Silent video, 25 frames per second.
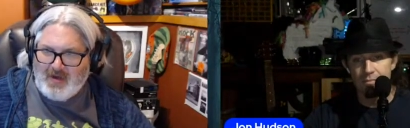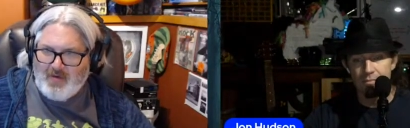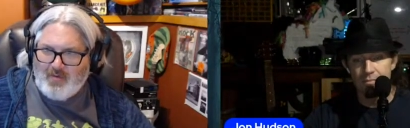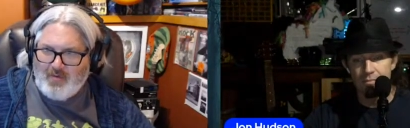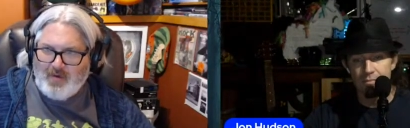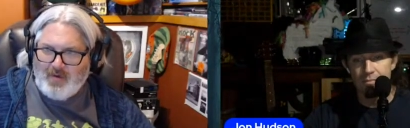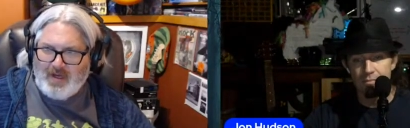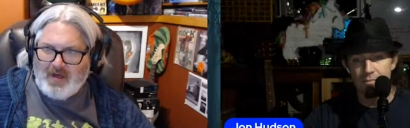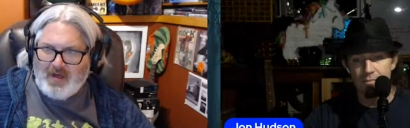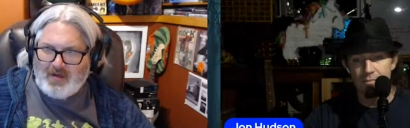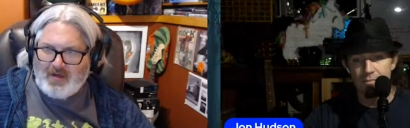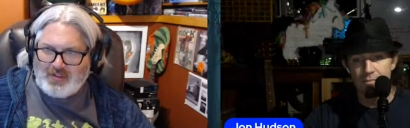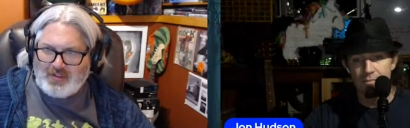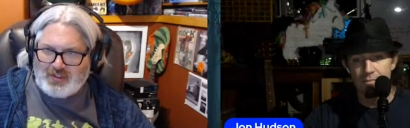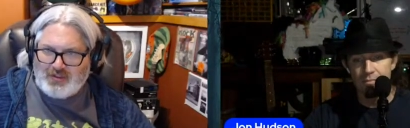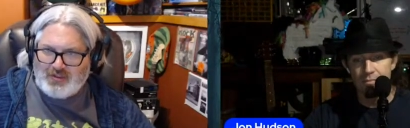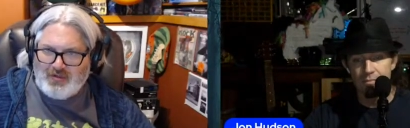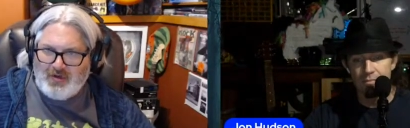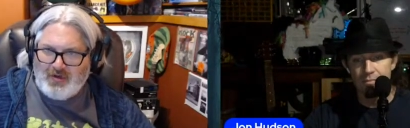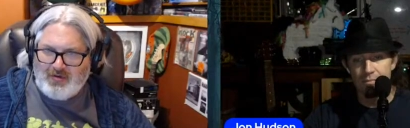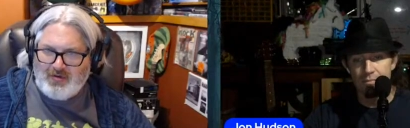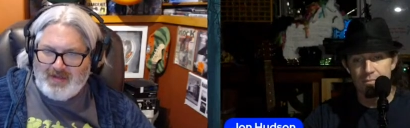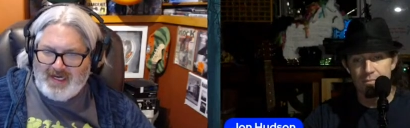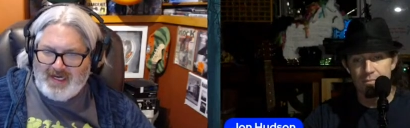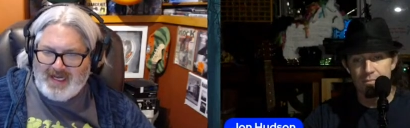Speaker 1: We also
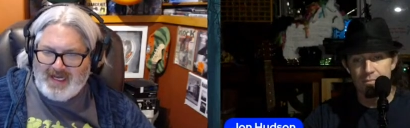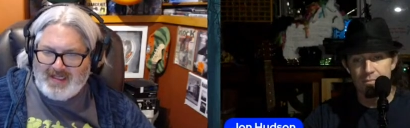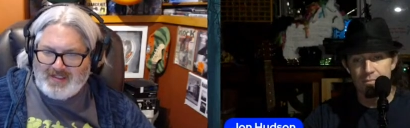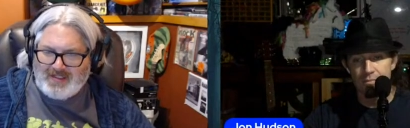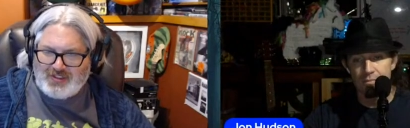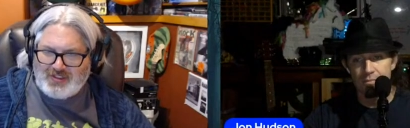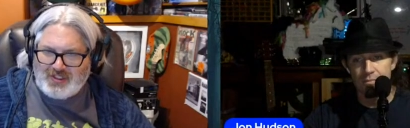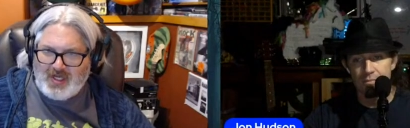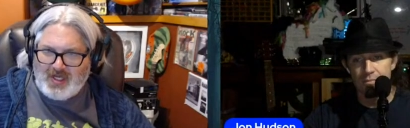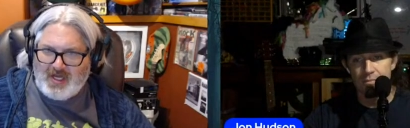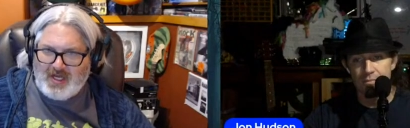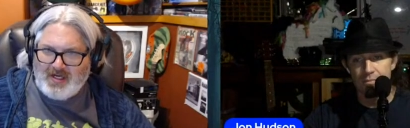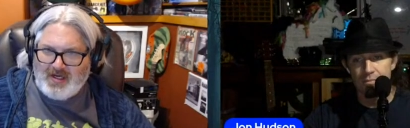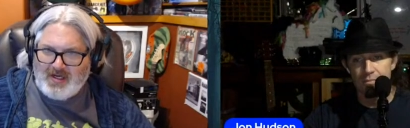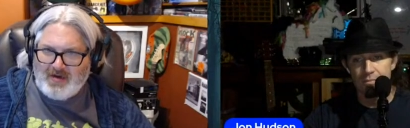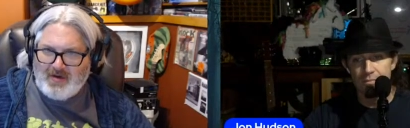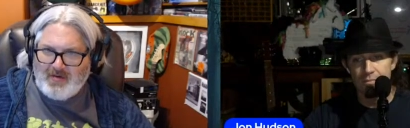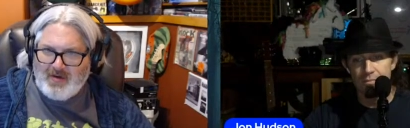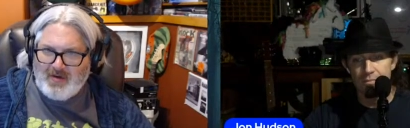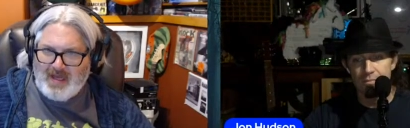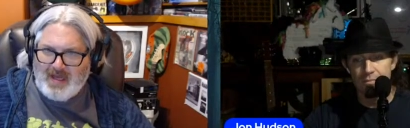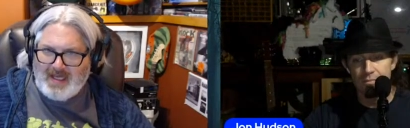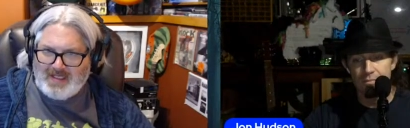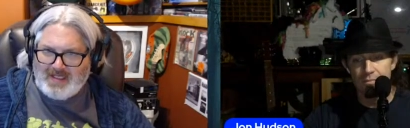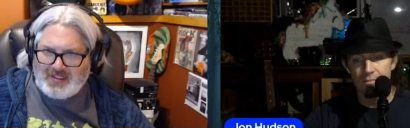know that
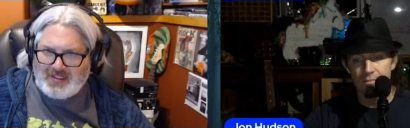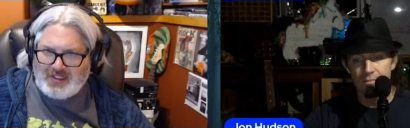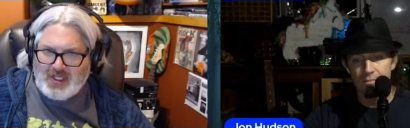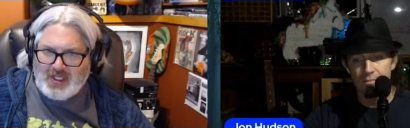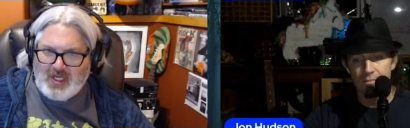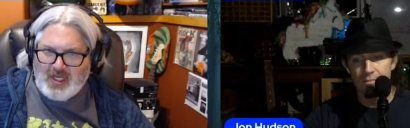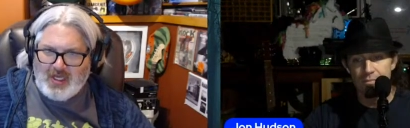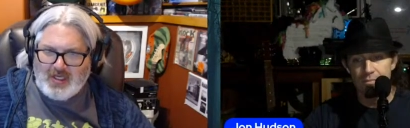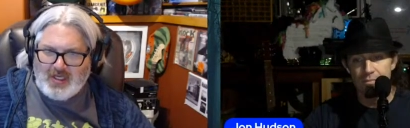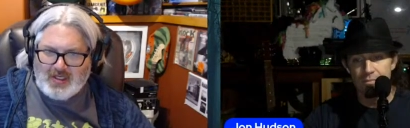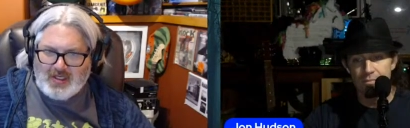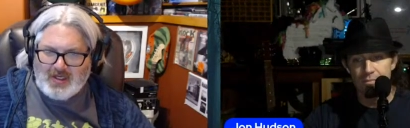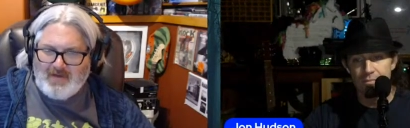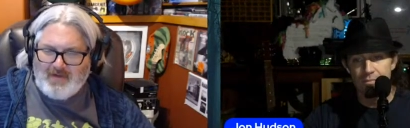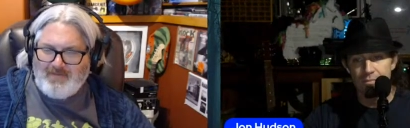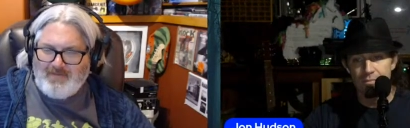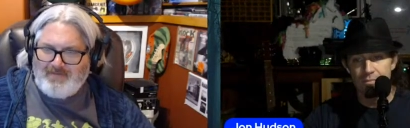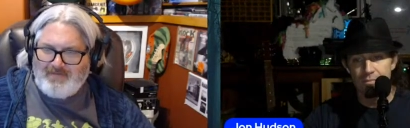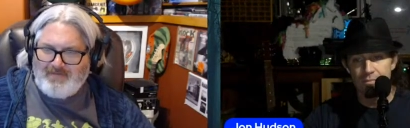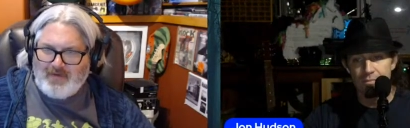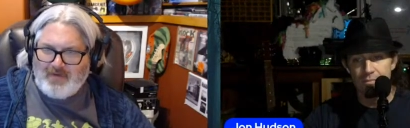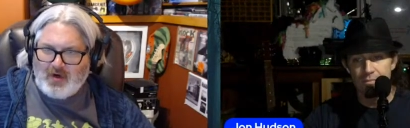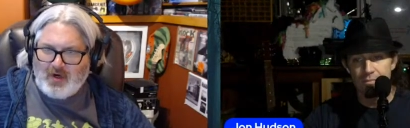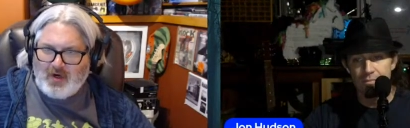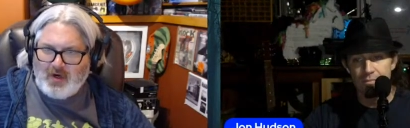Elizondo has
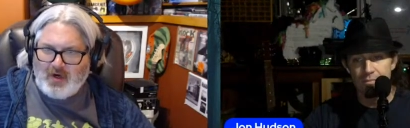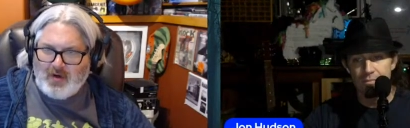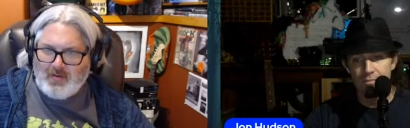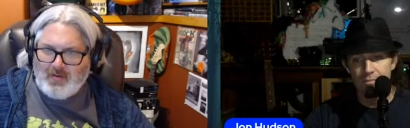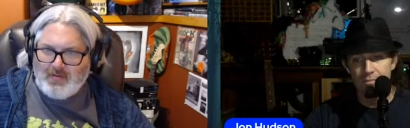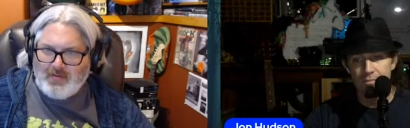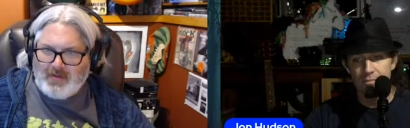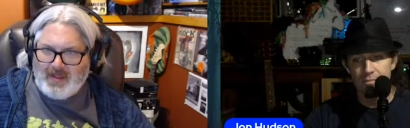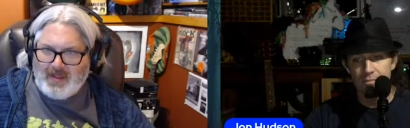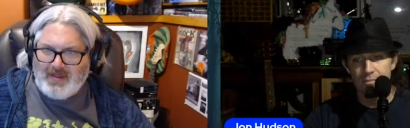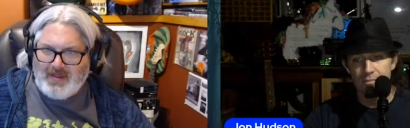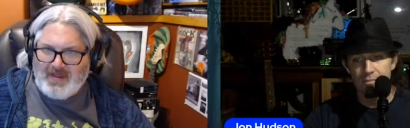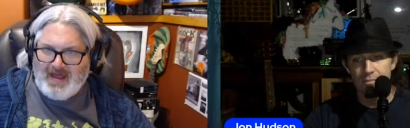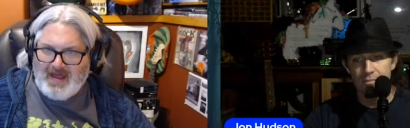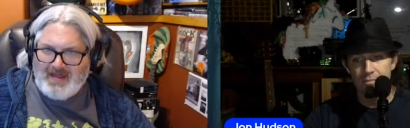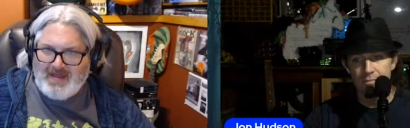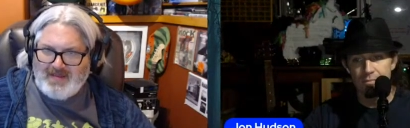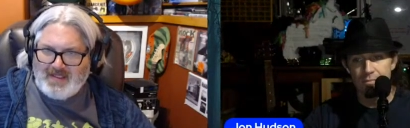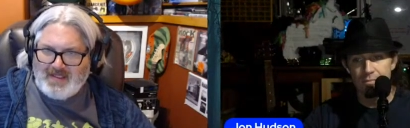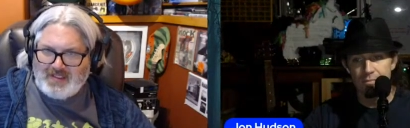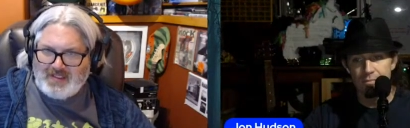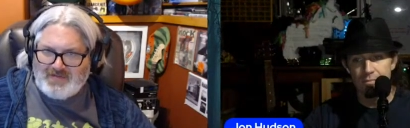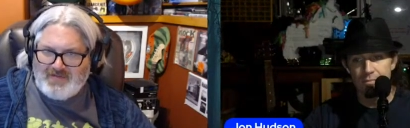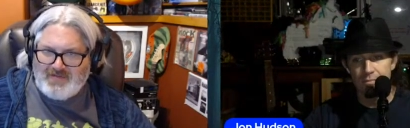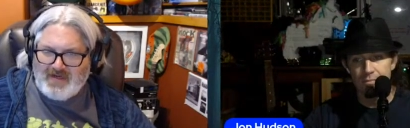confirmed that
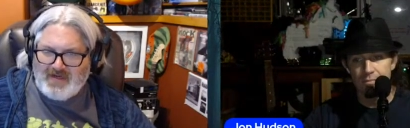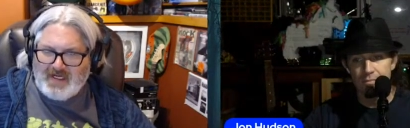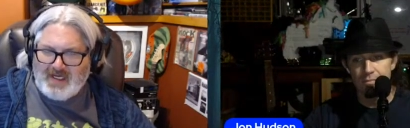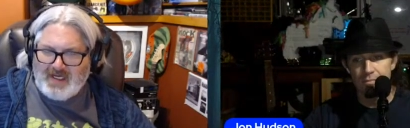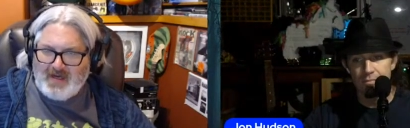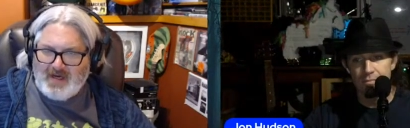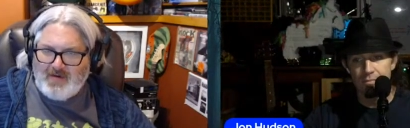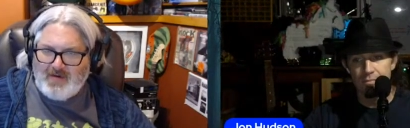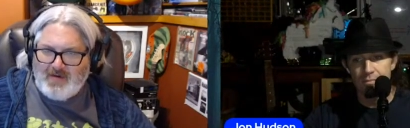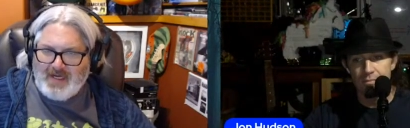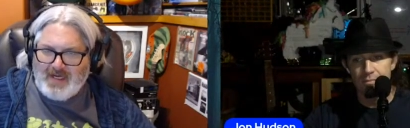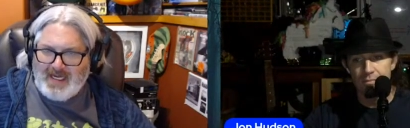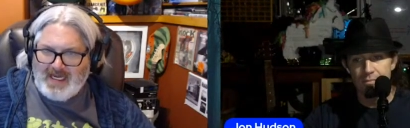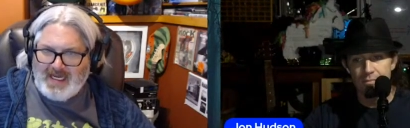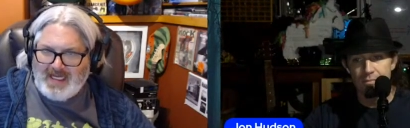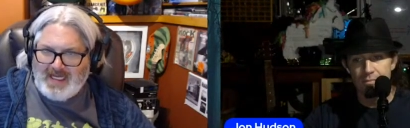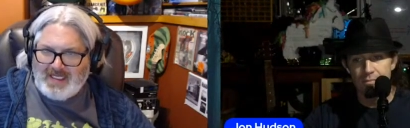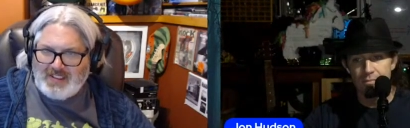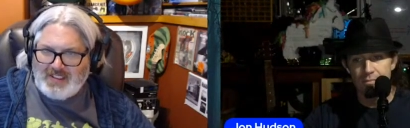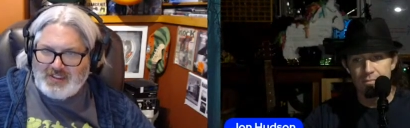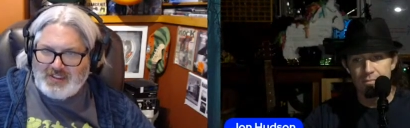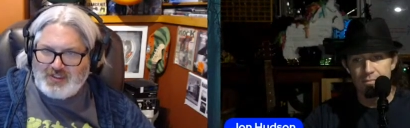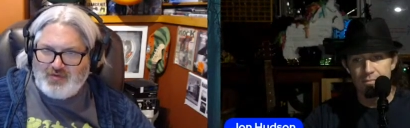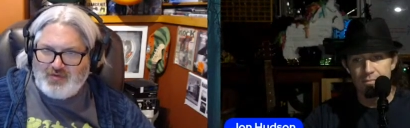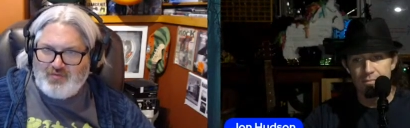this video
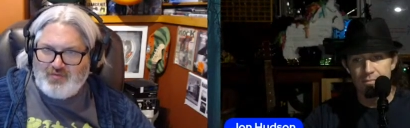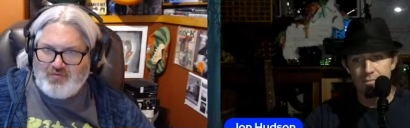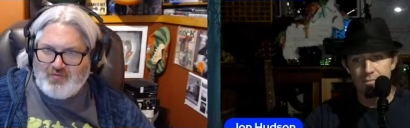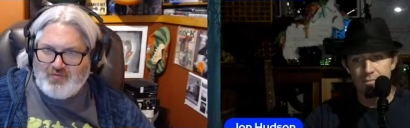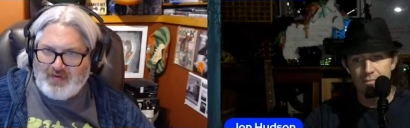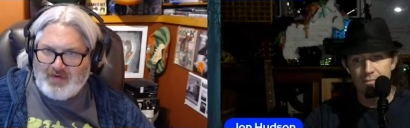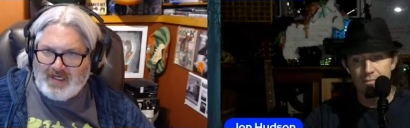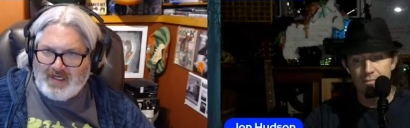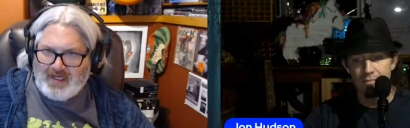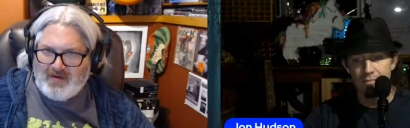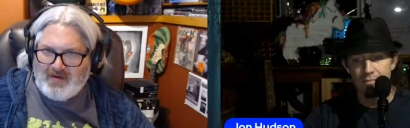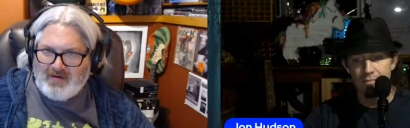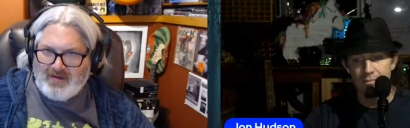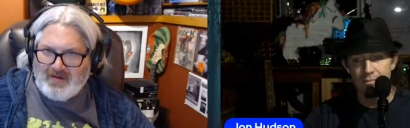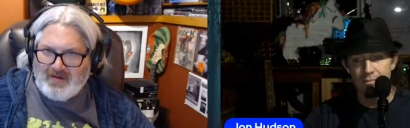is real,